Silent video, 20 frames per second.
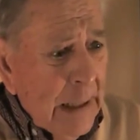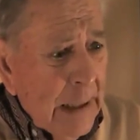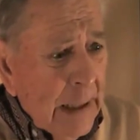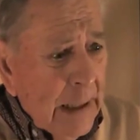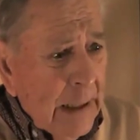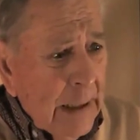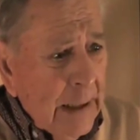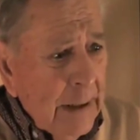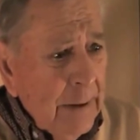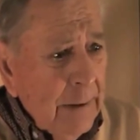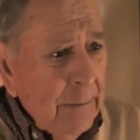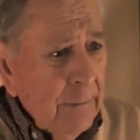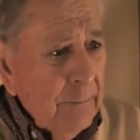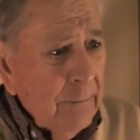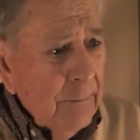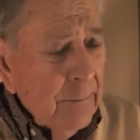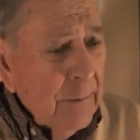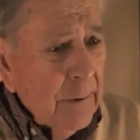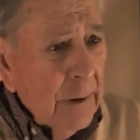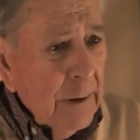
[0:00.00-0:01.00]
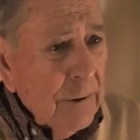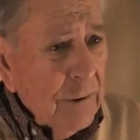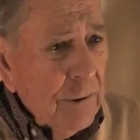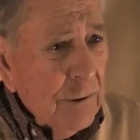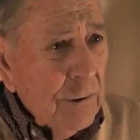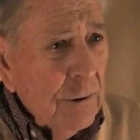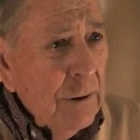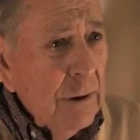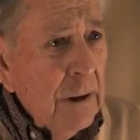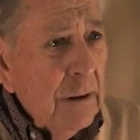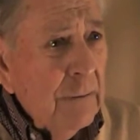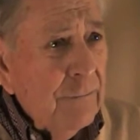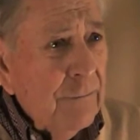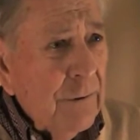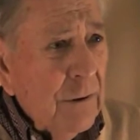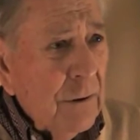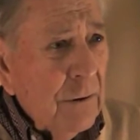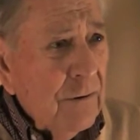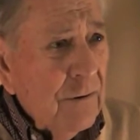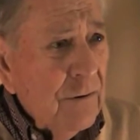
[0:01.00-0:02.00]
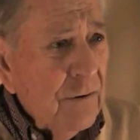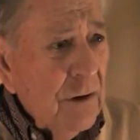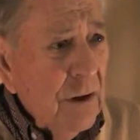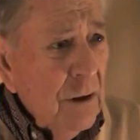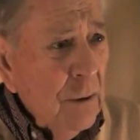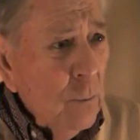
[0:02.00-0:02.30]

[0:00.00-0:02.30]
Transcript: and sure enough, you could see